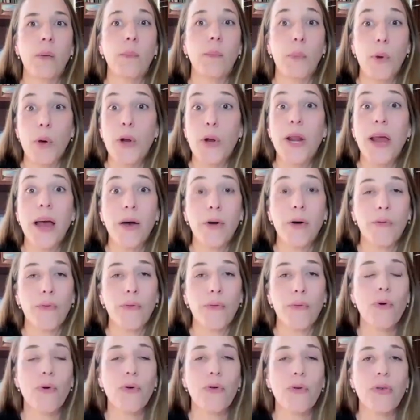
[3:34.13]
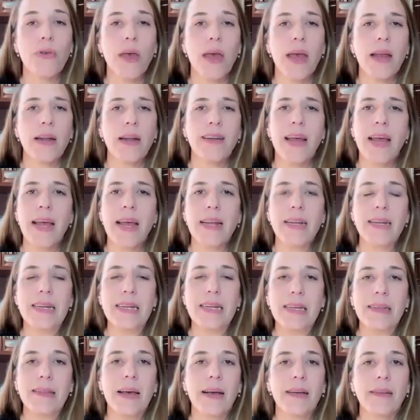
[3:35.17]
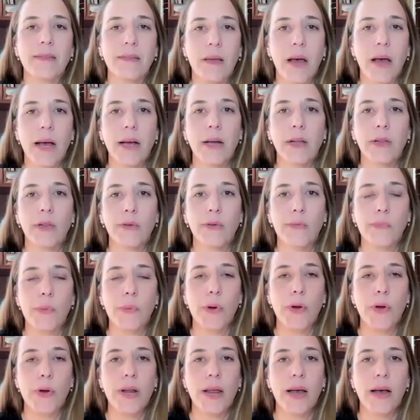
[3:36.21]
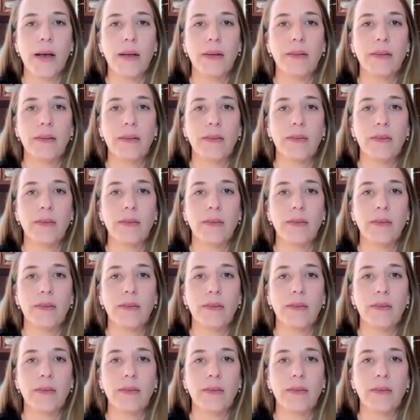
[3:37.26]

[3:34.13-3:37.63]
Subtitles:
burnout growth and ending that cycle of burnout.